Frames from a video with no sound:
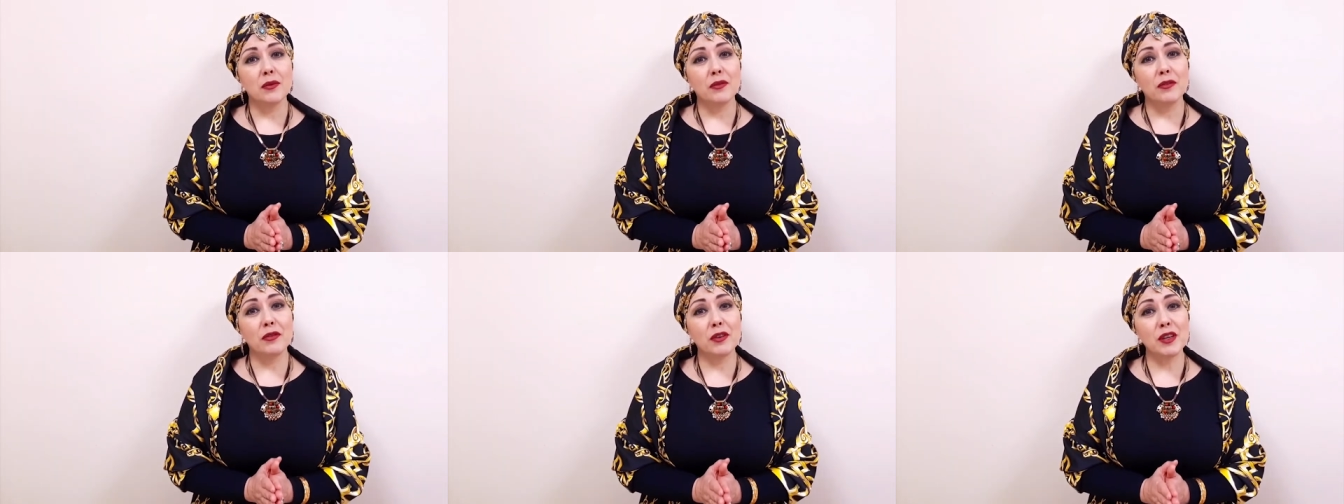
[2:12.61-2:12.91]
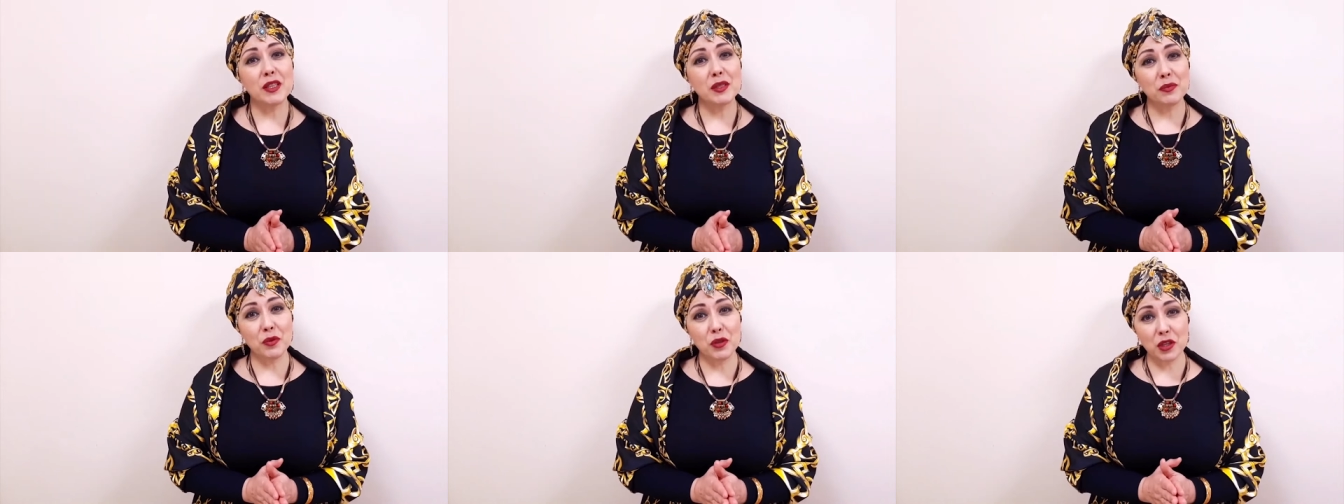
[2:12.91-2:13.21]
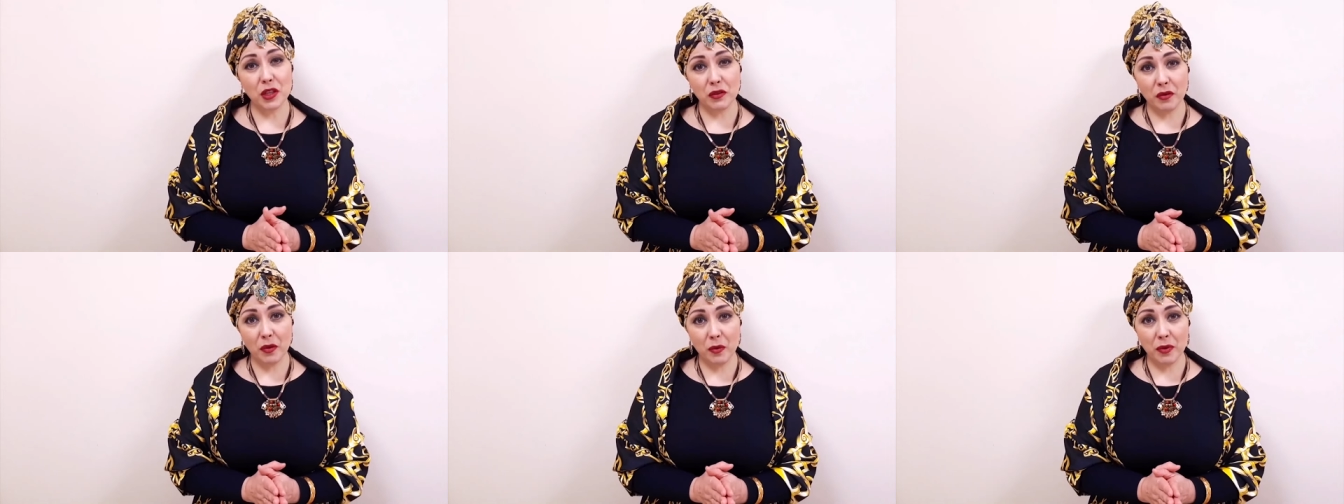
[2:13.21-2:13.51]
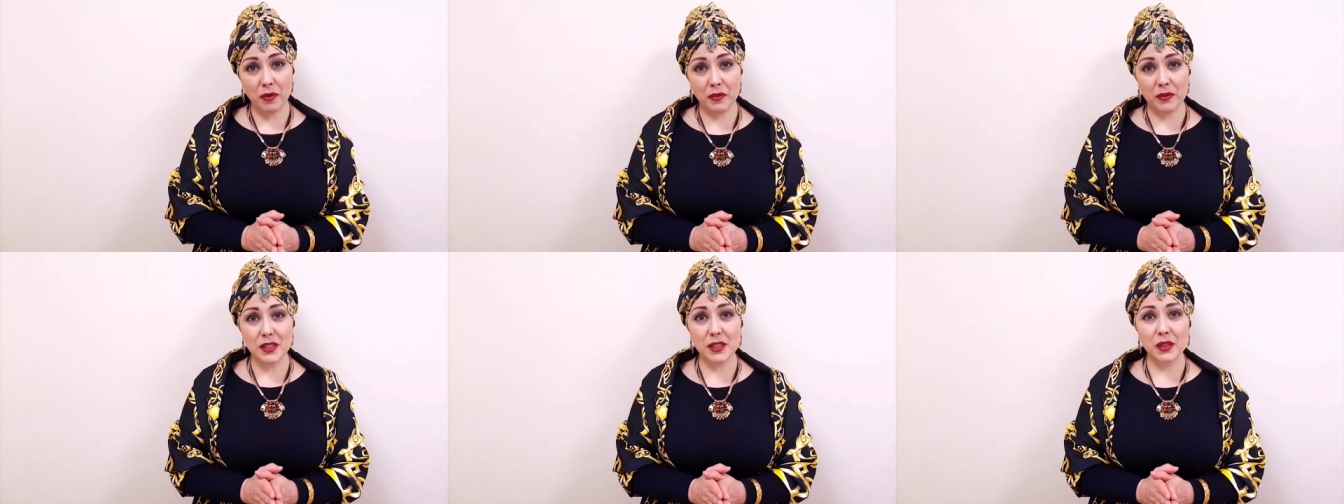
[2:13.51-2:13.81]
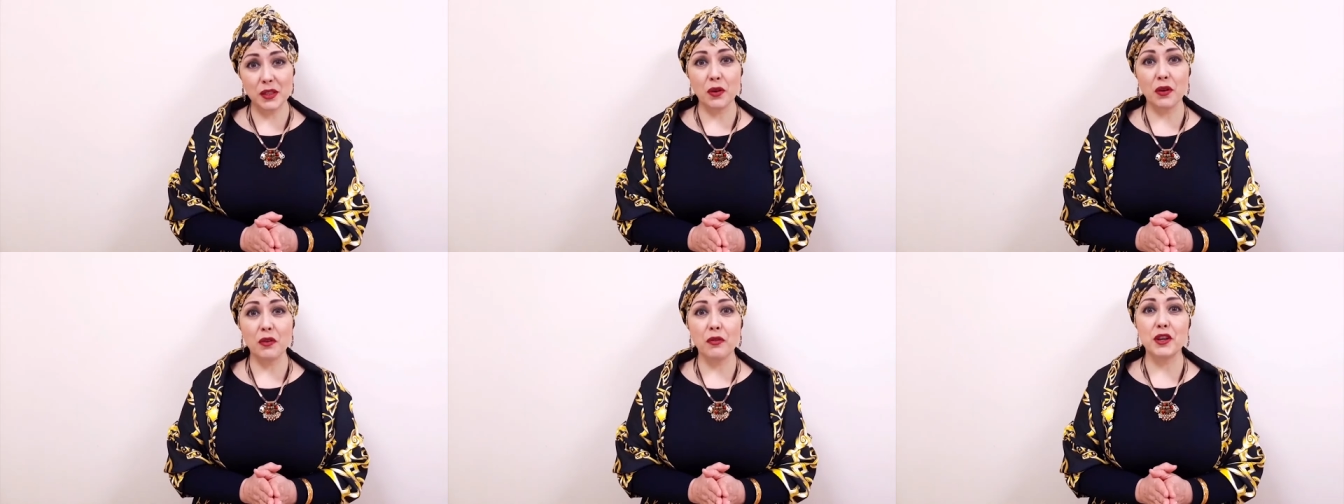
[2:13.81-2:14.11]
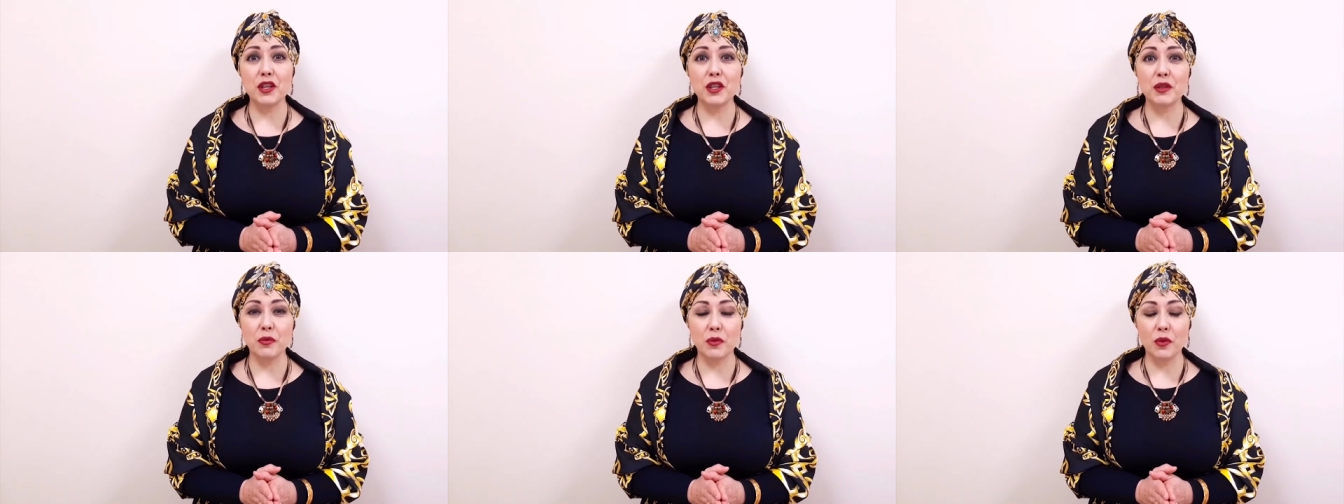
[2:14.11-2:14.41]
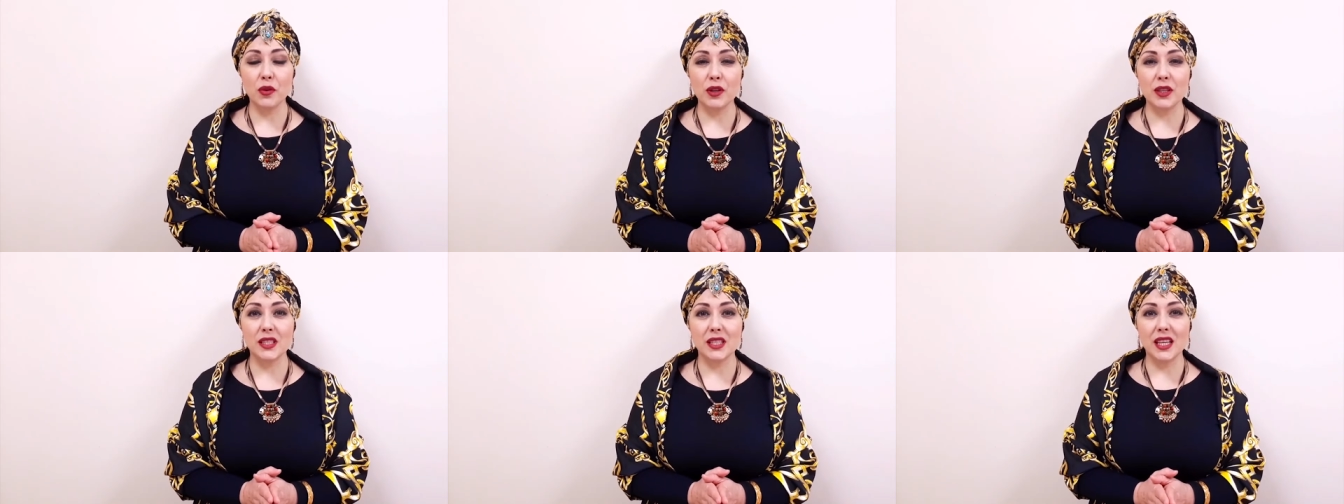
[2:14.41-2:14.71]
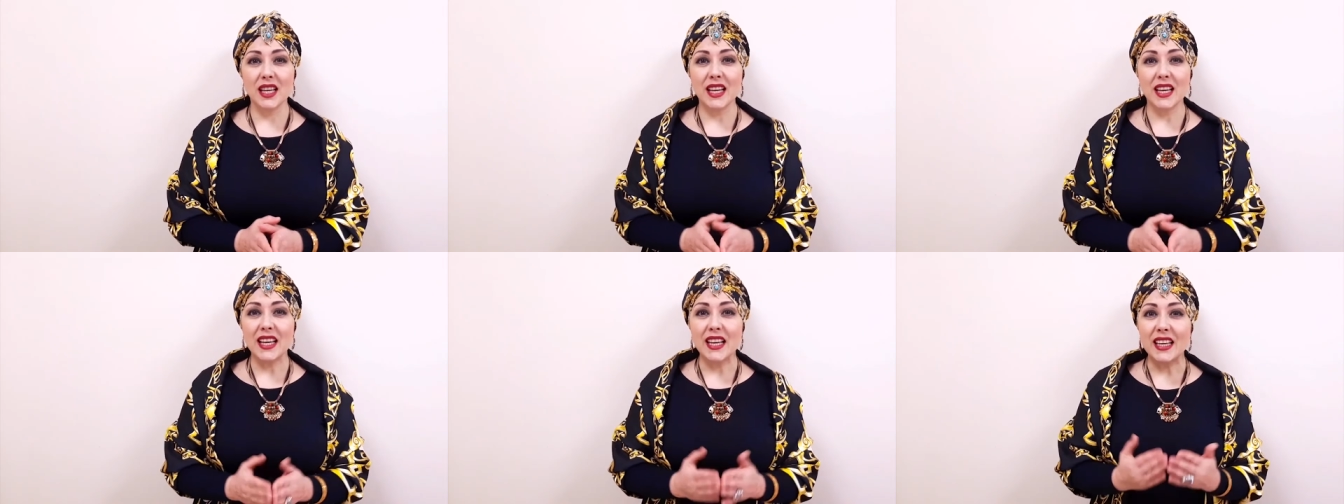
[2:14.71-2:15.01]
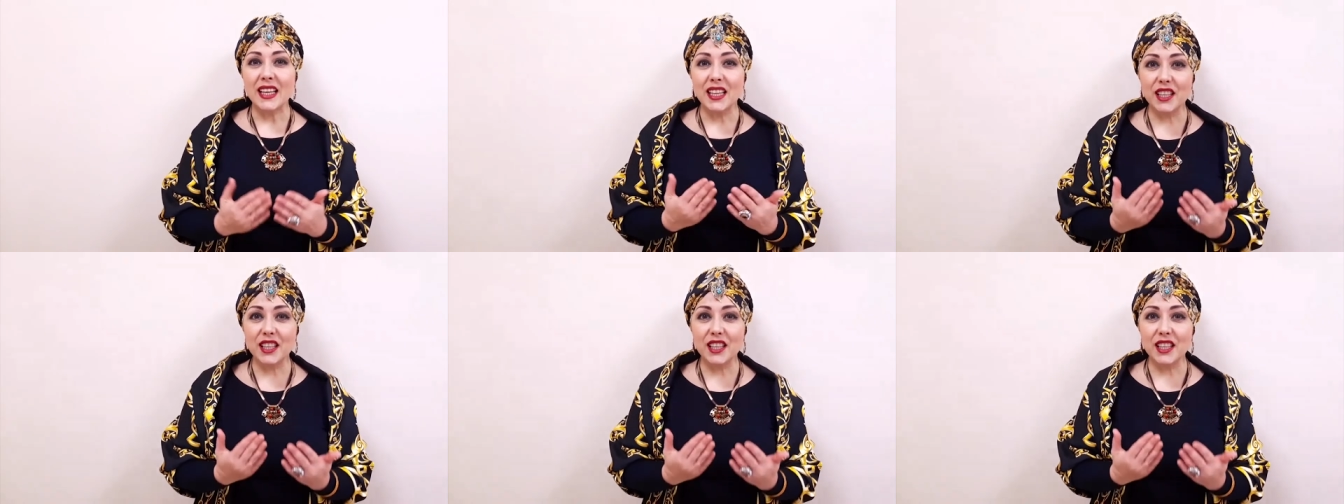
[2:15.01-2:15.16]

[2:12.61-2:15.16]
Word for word: in your city there is representative